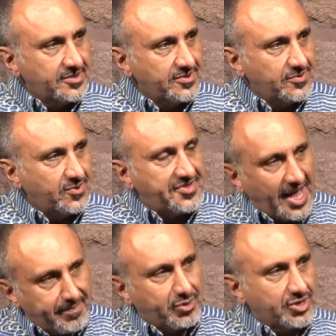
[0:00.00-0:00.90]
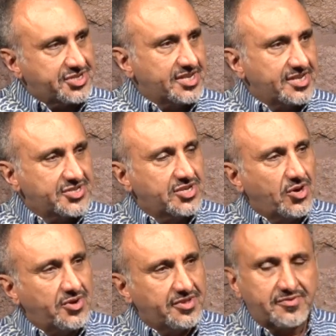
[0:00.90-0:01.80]
what that person is
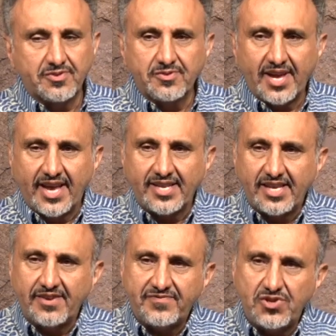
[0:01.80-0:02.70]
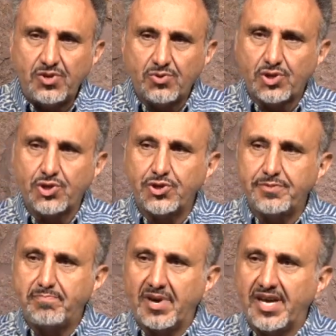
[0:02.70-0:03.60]
going through, and if you
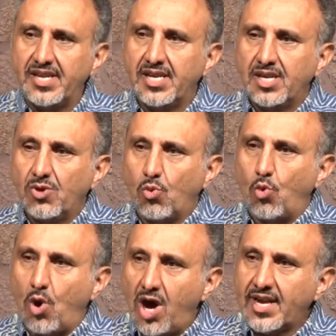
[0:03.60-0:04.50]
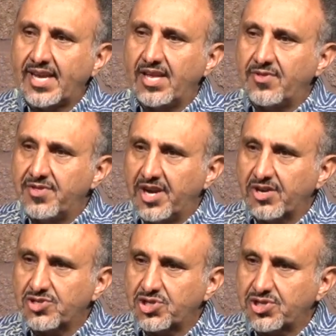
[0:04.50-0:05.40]
could but walk in
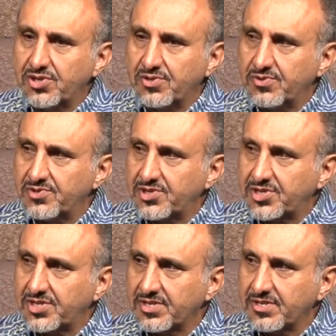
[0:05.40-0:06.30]
their shoes,